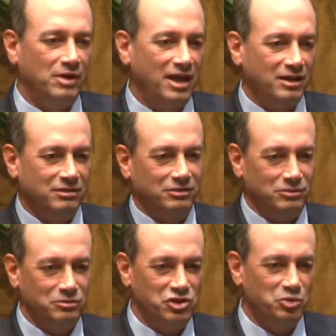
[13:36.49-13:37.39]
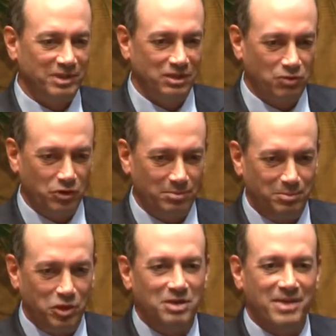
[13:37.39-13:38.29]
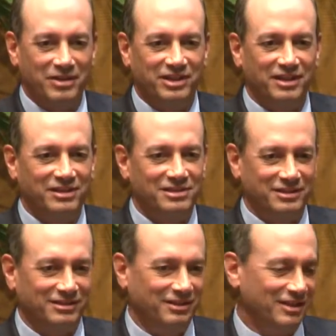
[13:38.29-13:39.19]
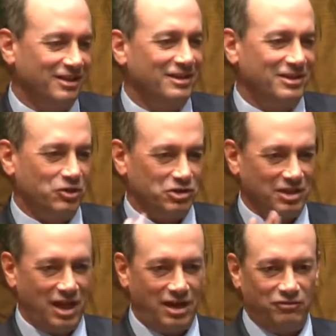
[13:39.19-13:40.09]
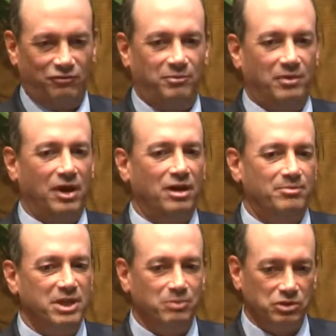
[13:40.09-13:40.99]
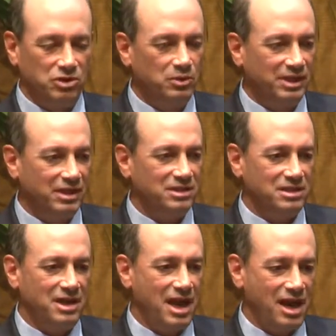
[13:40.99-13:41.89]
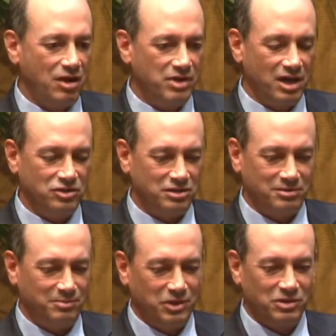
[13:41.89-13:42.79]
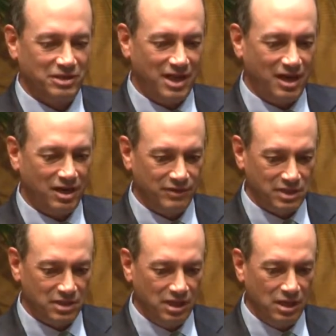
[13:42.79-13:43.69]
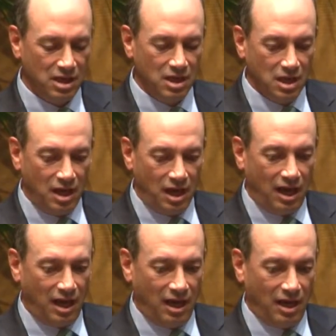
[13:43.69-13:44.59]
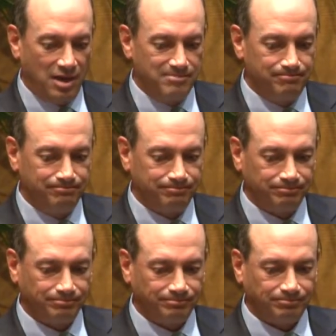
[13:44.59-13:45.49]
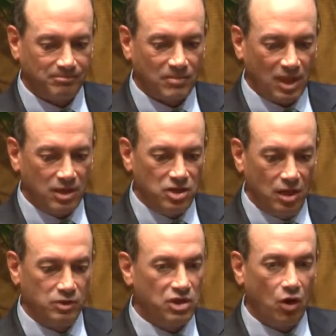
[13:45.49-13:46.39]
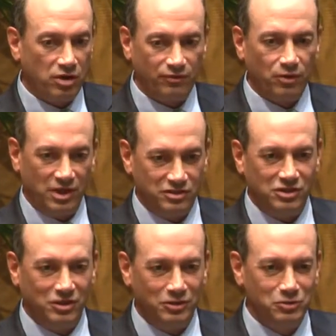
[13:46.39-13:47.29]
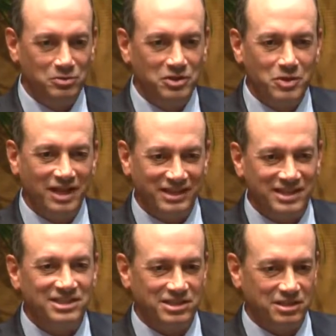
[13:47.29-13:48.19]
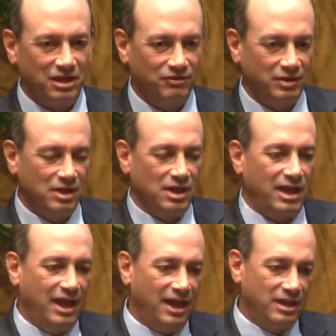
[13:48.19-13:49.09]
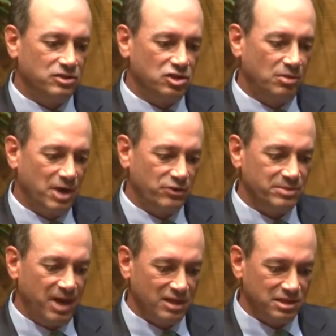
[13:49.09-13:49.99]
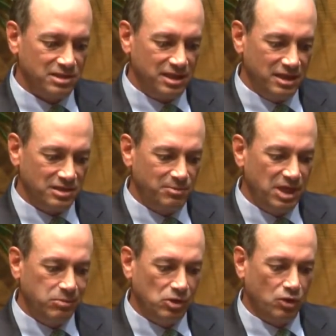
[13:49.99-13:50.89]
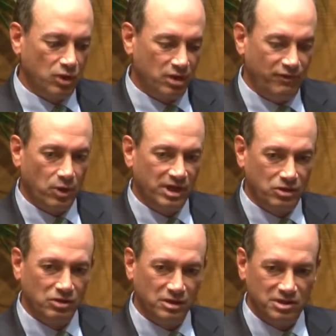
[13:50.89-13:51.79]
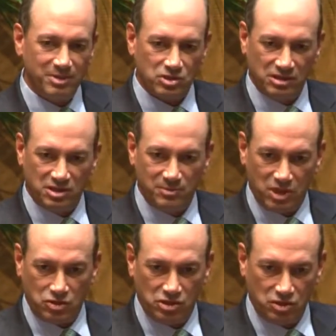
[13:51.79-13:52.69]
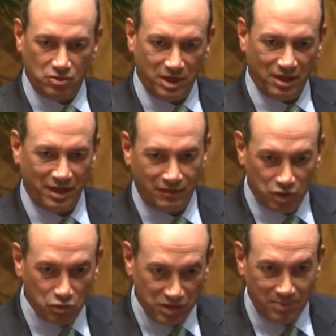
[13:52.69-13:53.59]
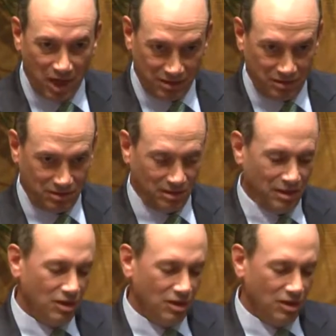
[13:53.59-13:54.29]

Hey, you stupidly wrote a book about this, and there's a lot of people doing this now, not just because of that, obviously. It's harder for us. You got the easy stuff. And so my response is this. People who are very good, especially in a special situation, I have two responses.